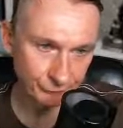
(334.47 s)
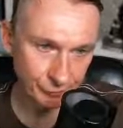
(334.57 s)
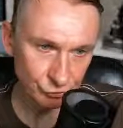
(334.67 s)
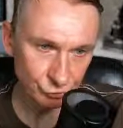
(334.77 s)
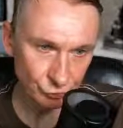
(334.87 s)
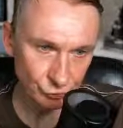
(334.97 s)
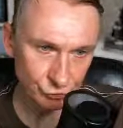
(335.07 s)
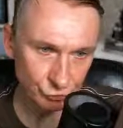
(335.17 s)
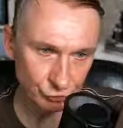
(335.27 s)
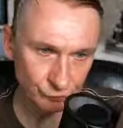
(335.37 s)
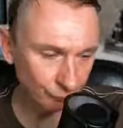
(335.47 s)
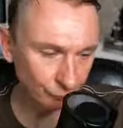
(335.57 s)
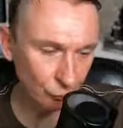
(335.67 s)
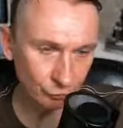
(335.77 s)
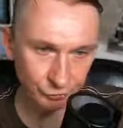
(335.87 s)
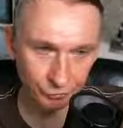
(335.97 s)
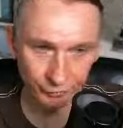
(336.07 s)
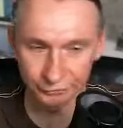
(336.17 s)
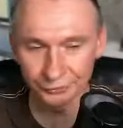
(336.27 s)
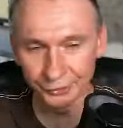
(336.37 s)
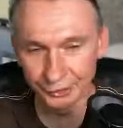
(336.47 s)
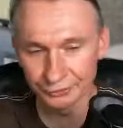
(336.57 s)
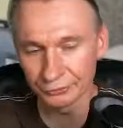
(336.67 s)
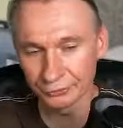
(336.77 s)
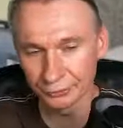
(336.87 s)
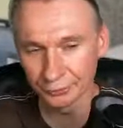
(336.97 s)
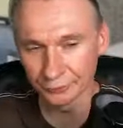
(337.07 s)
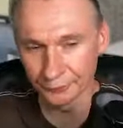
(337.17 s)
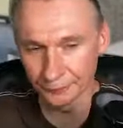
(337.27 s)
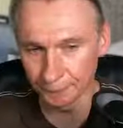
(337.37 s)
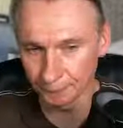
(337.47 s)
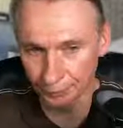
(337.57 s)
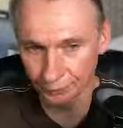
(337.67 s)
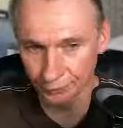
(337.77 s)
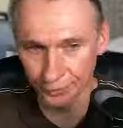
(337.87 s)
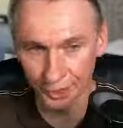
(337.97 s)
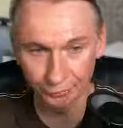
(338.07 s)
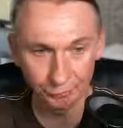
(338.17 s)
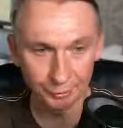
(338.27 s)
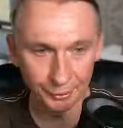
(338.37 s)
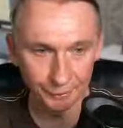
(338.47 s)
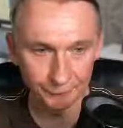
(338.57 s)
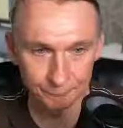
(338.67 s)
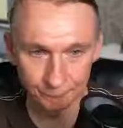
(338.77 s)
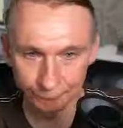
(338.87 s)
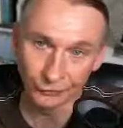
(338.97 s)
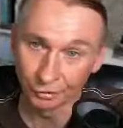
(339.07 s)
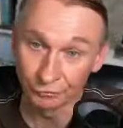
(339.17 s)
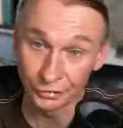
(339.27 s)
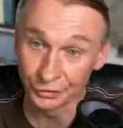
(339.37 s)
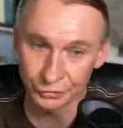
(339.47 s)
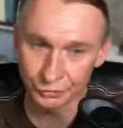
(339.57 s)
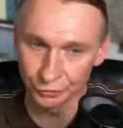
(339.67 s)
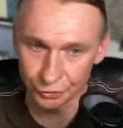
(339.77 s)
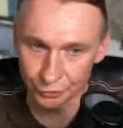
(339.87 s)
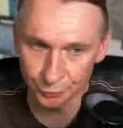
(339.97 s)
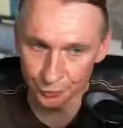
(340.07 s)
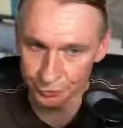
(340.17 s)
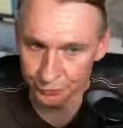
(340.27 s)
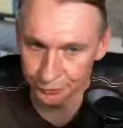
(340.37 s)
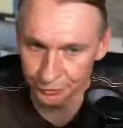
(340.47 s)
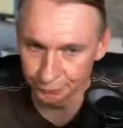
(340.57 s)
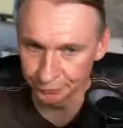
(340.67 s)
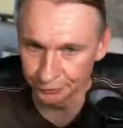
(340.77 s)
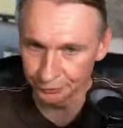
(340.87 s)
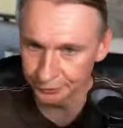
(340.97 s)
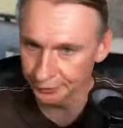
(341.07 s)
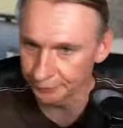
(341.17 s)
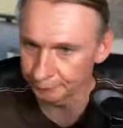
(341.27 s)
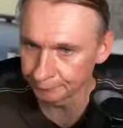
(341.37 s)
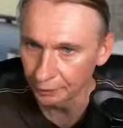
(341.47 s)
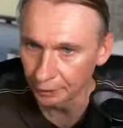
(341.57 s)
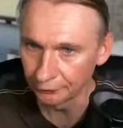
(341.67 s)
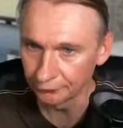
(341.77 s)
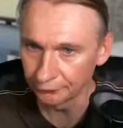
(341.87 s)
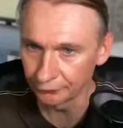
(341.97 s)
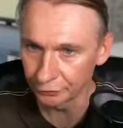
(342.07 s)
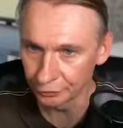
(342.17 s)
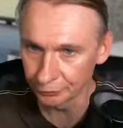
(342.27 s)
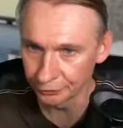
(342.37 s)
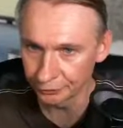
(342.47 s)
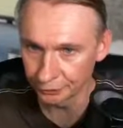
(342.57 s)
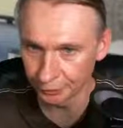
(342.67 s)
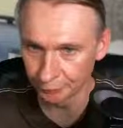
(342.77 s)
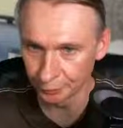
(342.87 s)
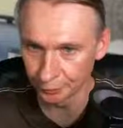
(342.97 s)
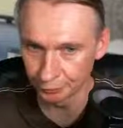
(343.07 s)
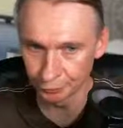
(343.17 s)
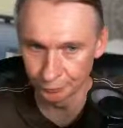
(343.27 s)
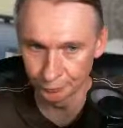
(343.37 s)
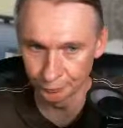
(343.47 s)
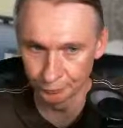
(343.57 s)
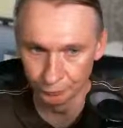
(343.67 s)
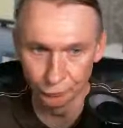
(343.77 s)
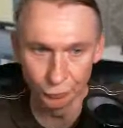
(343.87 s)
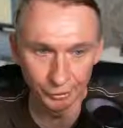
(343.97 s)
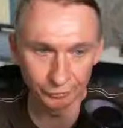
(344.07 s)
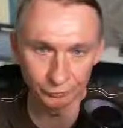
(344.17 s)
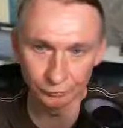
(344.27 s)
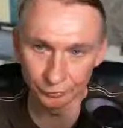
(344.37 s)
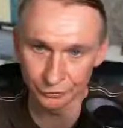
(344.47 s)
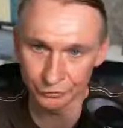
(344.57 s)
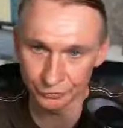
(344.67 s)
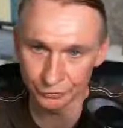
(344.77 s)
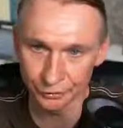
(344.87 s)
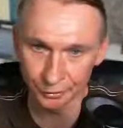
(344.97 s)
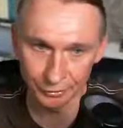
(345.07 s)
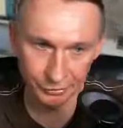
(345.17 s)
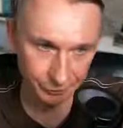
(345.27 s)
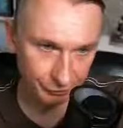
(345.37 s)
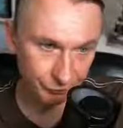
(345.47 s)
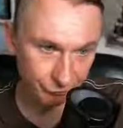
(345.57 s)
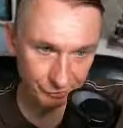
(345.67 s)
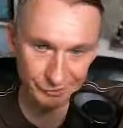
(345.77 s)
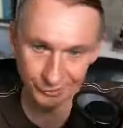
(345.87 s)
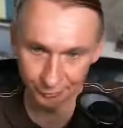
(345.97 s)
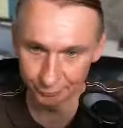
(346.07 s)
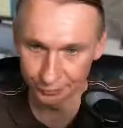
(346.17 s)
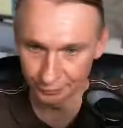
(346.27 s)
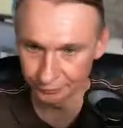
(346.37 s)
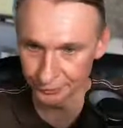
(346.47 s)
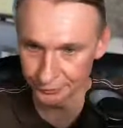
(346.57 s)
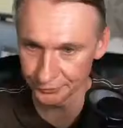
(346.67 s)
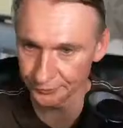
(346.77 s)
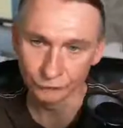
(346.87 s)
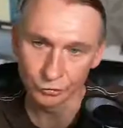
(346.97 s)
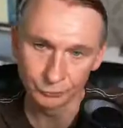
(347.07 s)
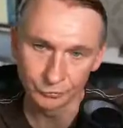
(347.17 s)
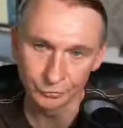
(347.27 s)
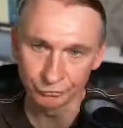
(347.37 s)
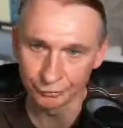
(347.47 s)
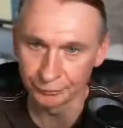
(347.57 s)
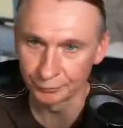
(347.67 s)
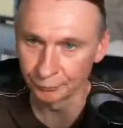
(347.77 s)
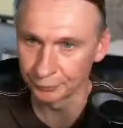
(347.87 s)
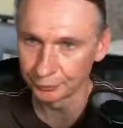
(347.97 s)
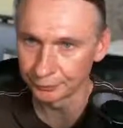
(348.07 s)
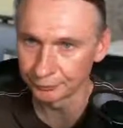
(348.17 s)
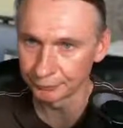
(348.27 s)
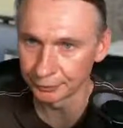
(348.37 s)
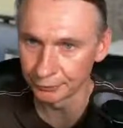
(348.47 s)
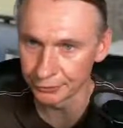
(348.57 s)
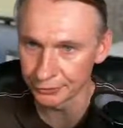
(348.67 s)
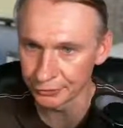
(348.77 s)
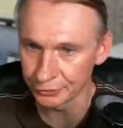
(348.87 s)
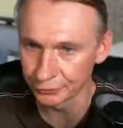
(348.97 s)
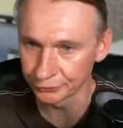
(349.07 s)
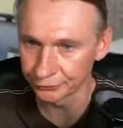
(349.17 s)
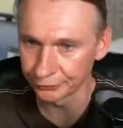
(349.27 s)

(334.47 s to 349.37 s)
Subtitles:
it's also marked underneath the NanoPi. I've changed those passwords immediately, and something that I'm going to do later on is setting a fixed IP address. Something very important because it's not